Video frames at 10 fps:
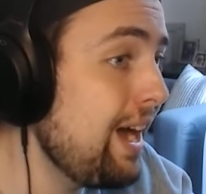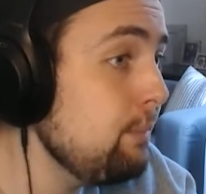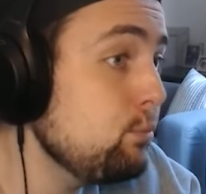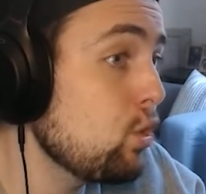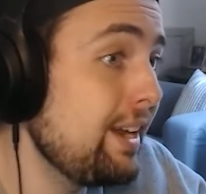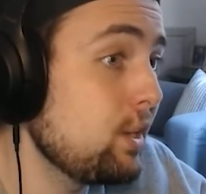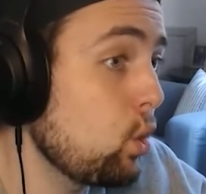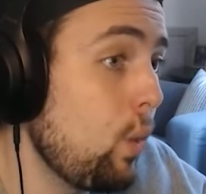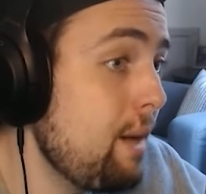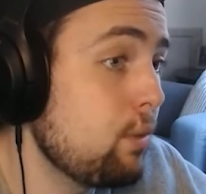I'm trying to
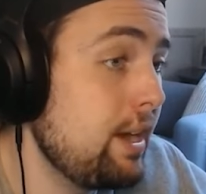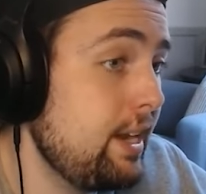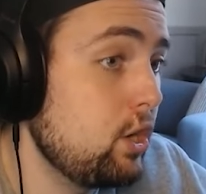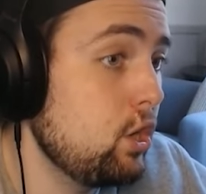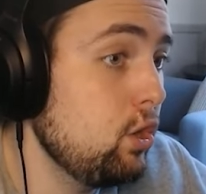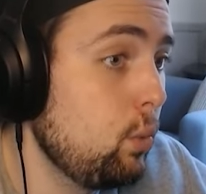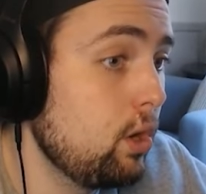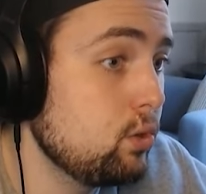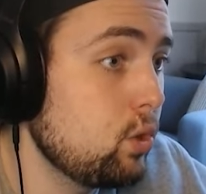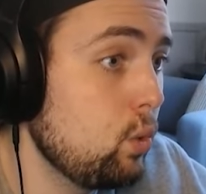cooperate here. You're the
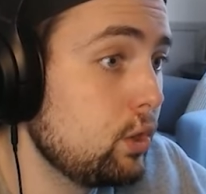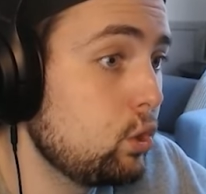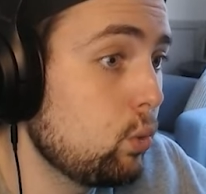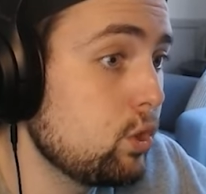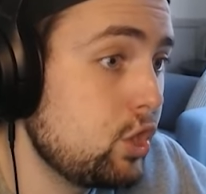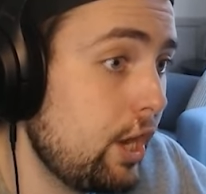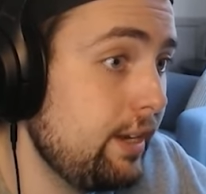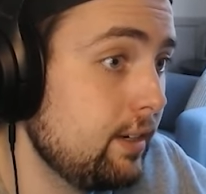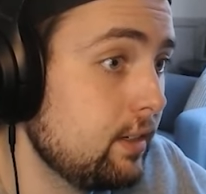one who's holding the door shut.